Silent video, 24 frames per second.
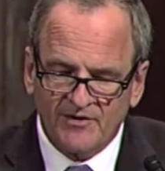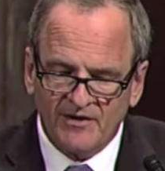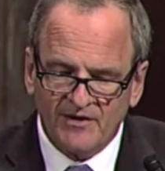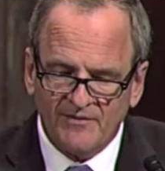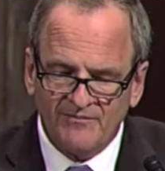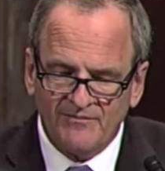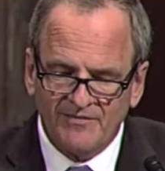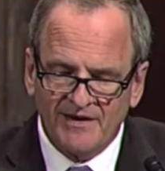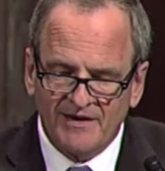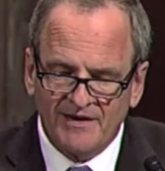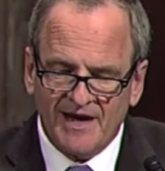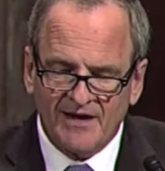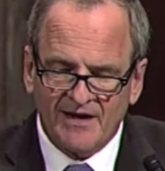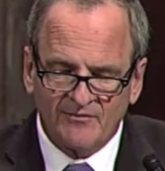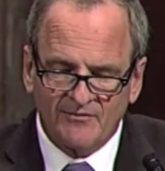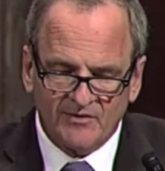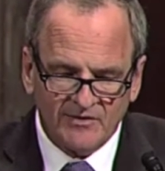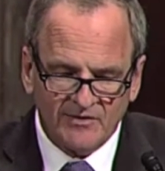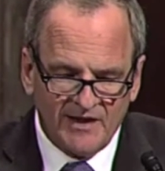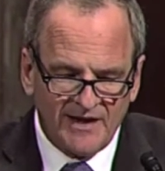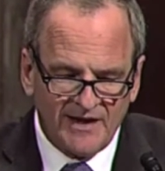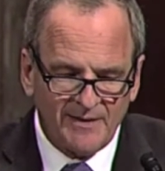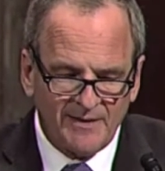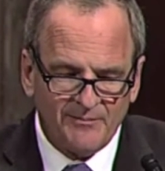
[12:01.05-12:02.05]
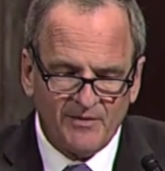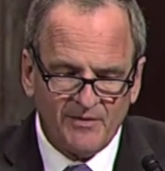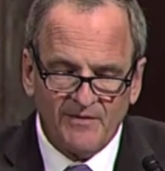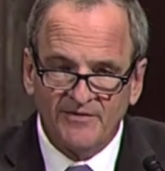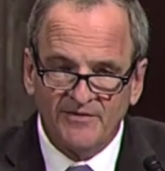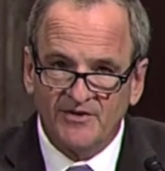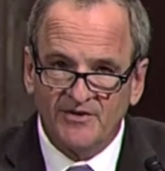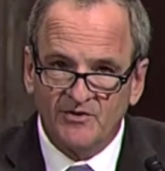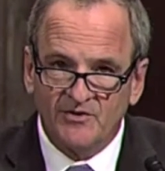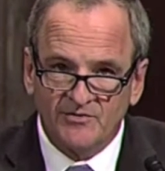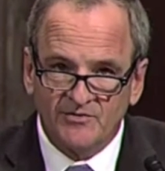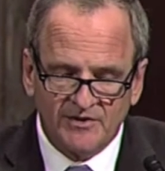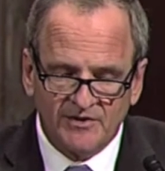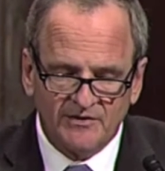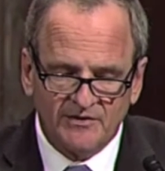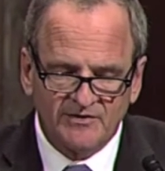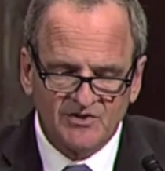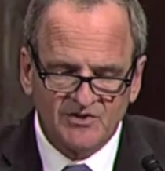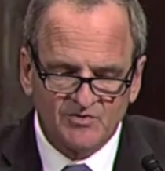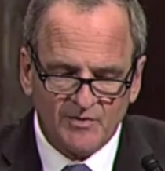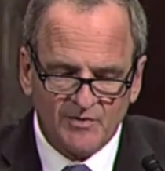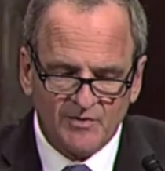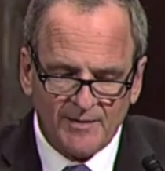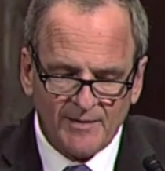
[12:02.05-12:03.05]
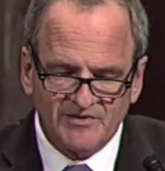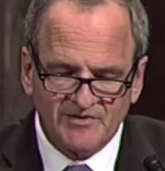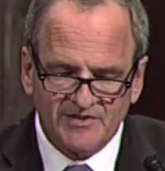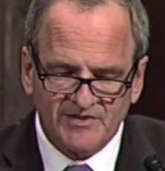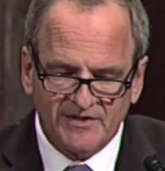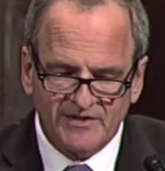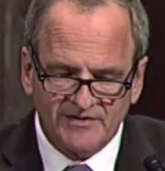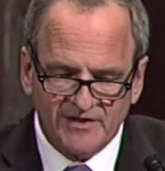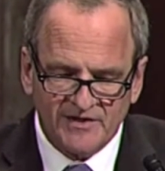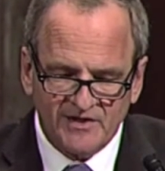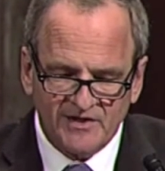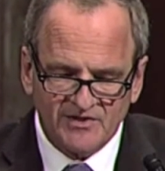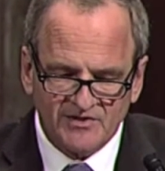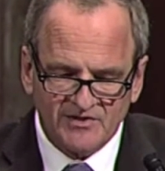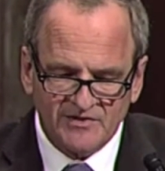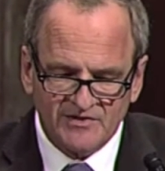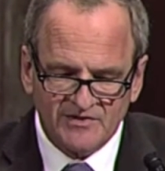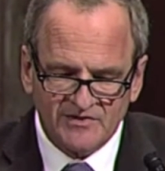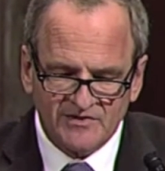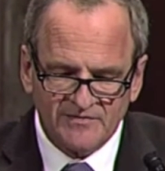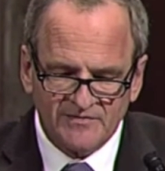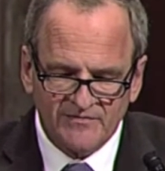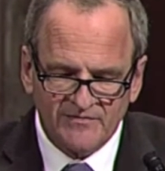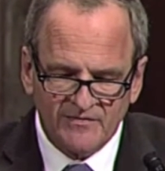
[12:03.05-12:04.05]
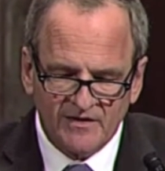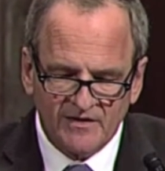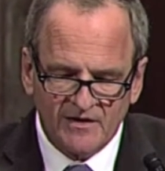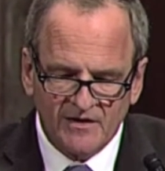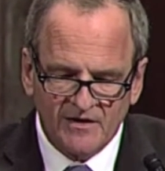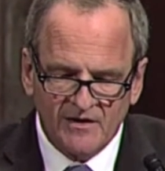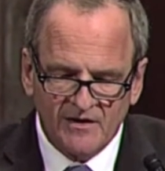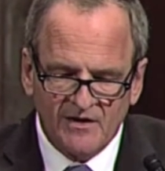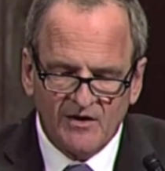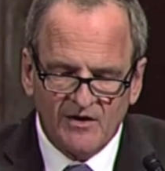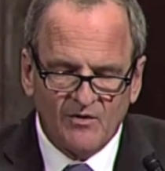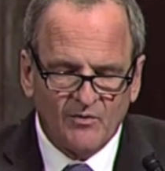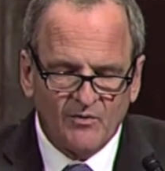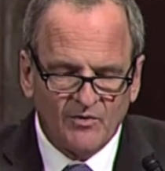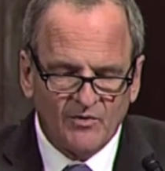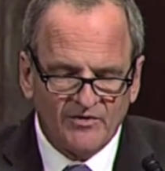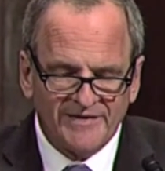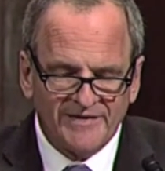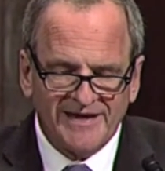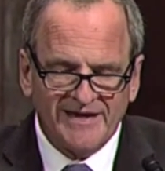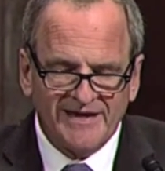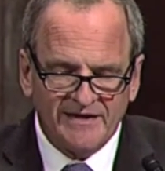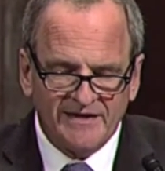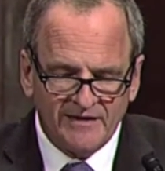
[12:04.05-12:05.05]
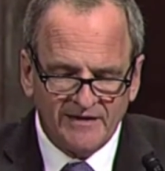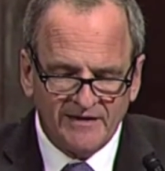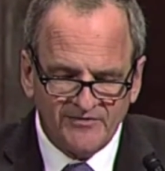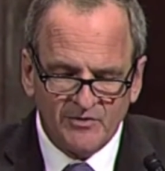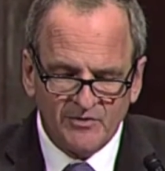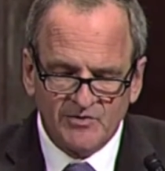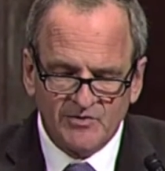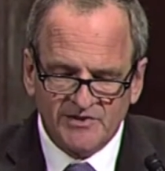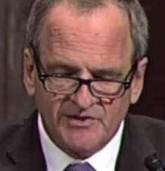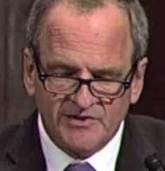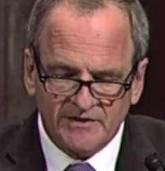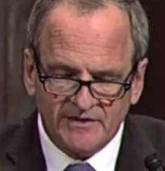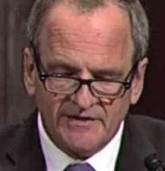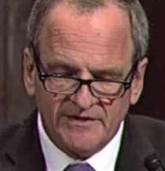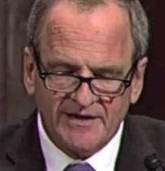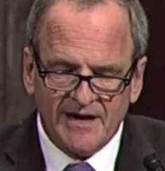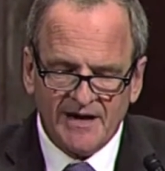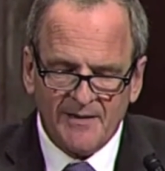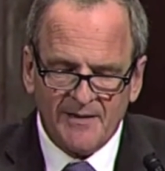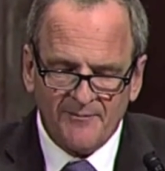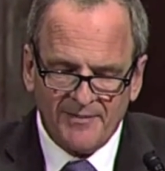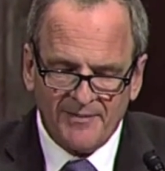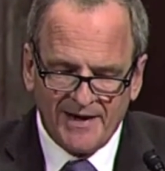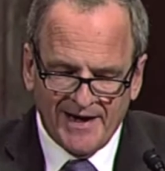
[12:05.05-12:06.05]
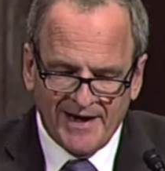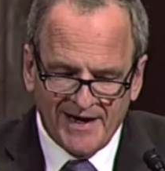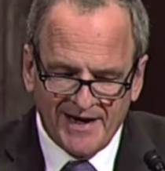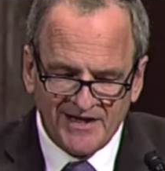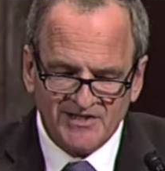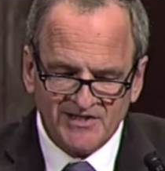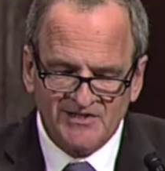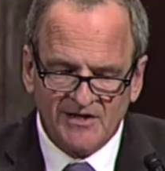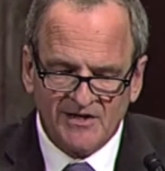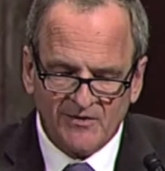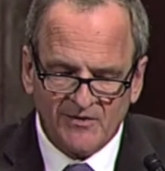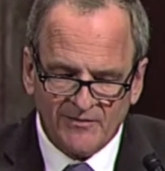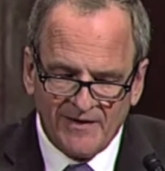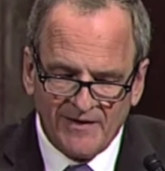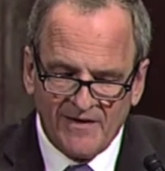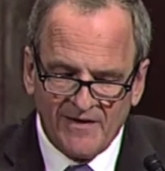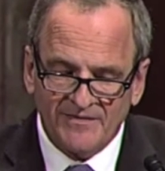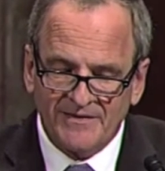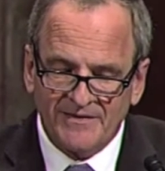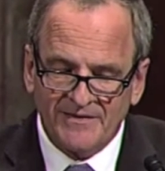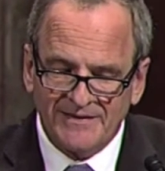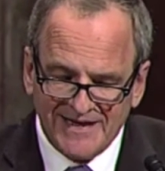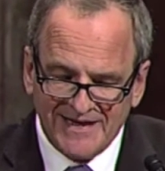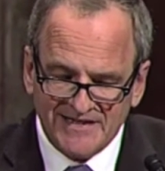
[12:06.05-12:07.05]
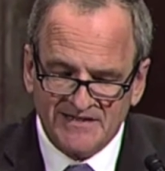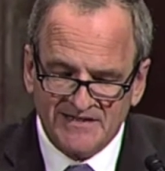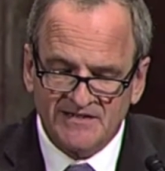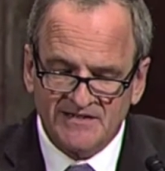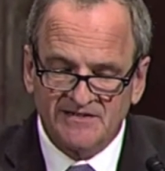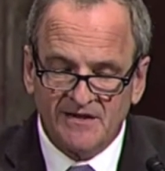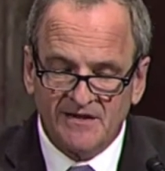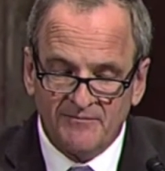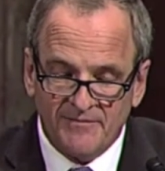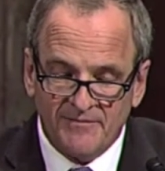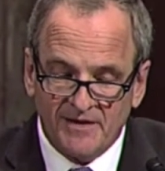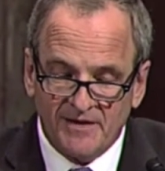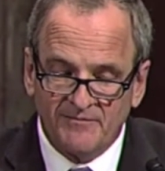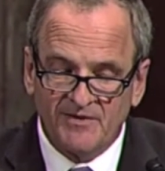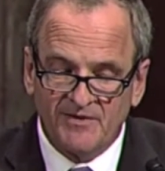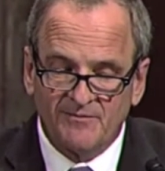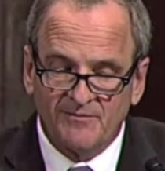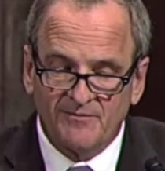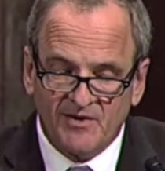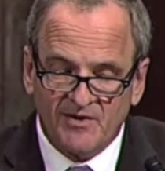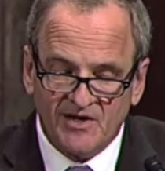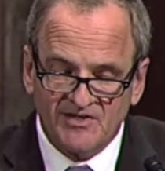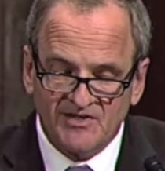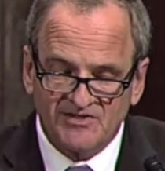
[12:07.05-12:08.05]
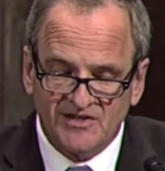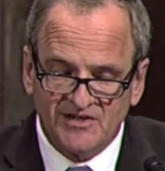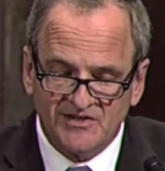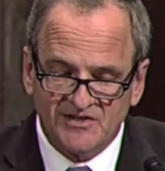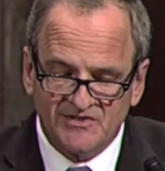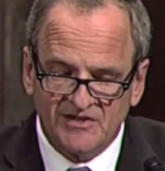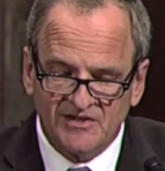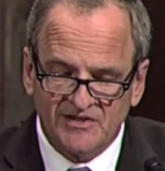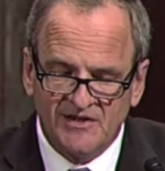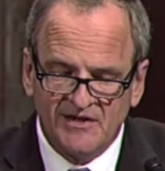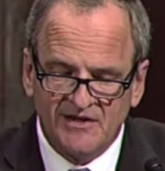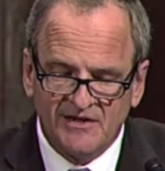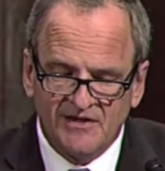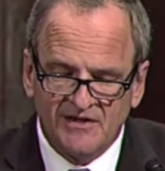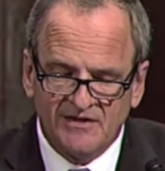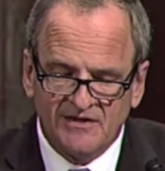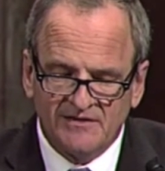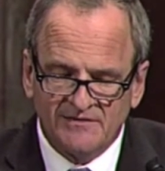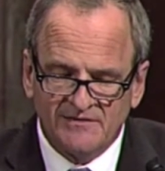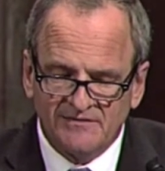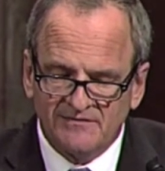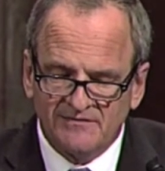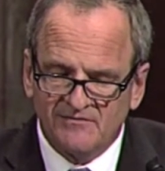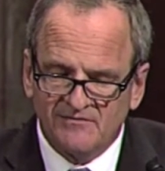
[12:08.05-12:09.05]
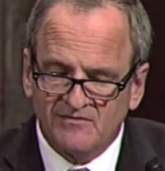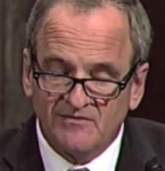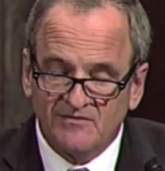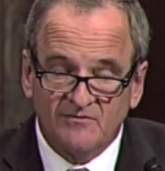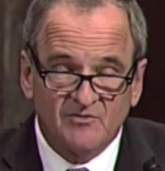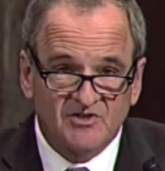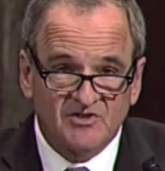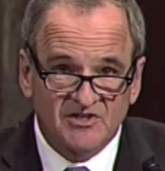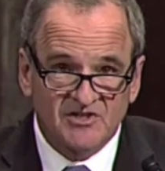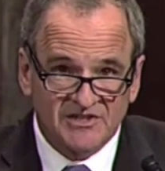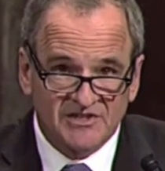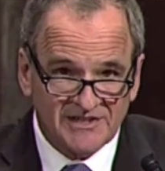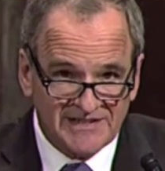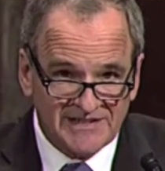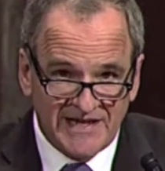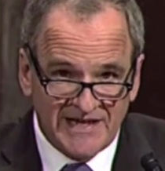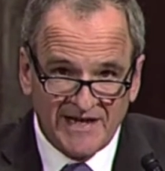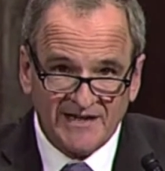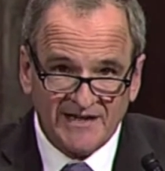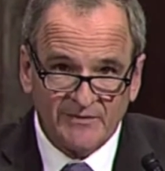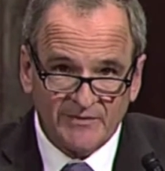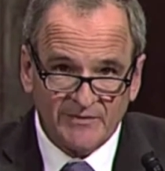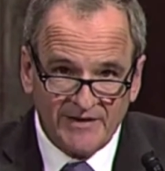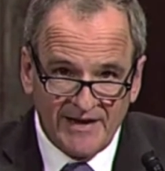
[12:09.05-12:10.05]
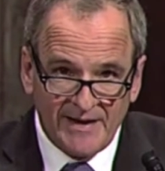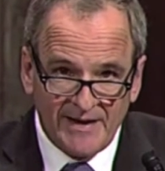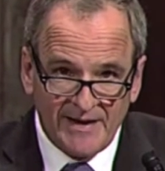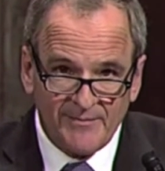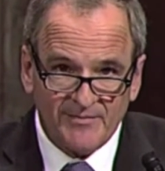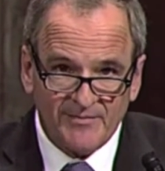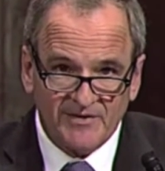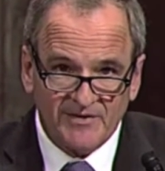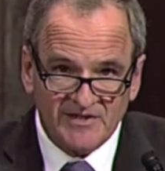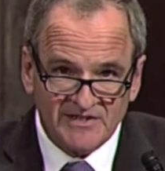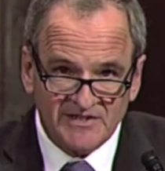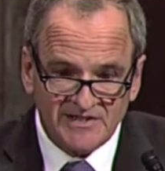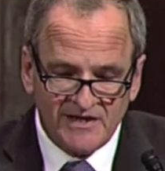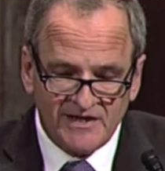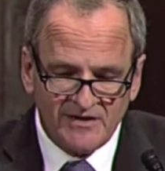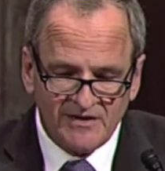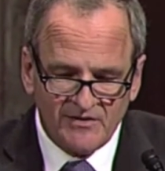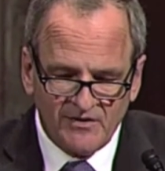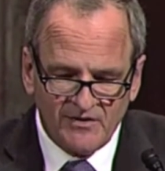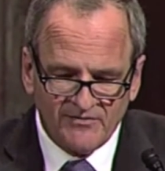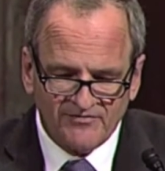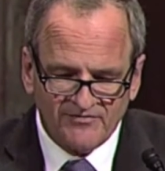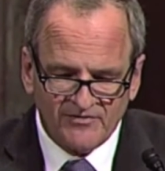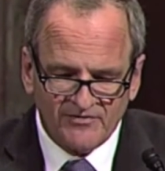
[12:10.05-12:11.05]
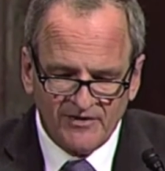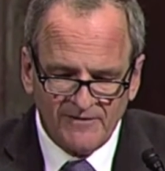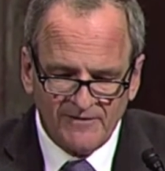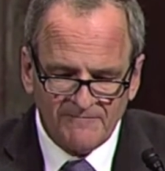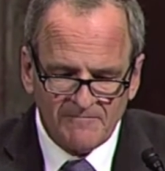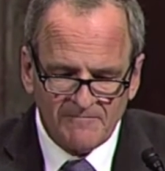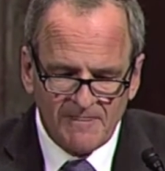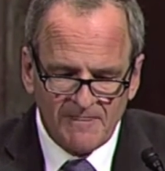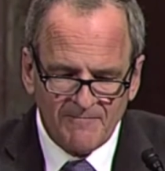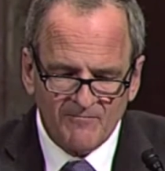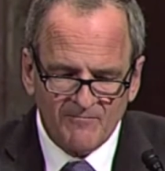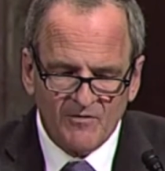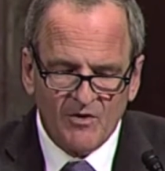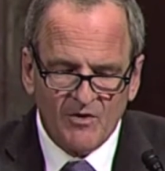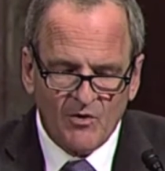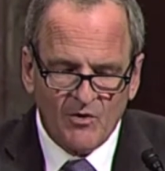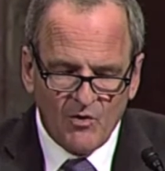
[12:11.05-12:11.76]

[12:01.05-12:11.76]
Authority and rely upon the utility's representations? Will they give the utility a pass around the license amendment process, which is exactly what happened at San Onofre?